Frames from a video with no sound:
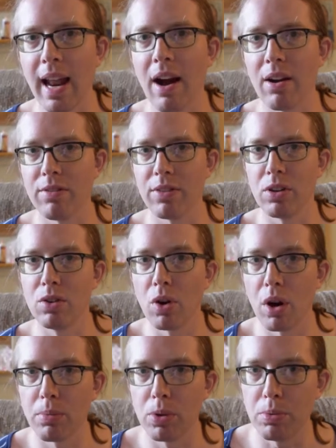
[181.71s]
out of their
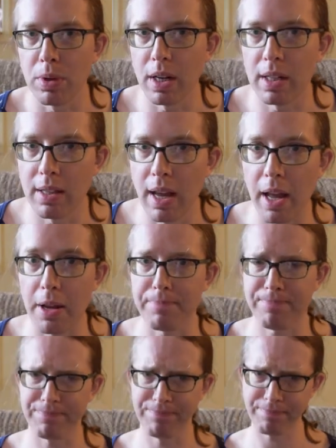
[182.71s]
normal work day.
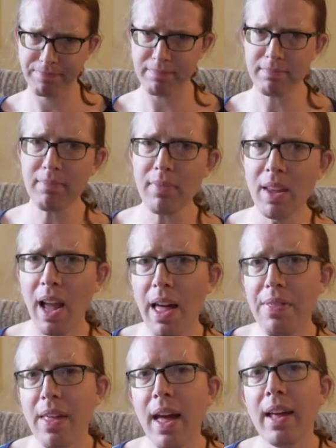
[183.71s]

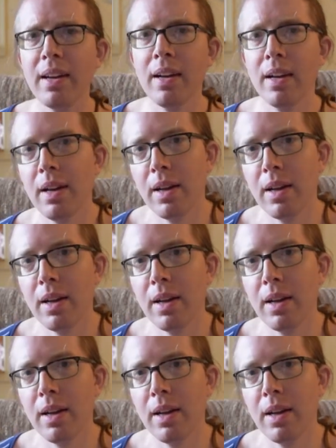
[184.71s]
And then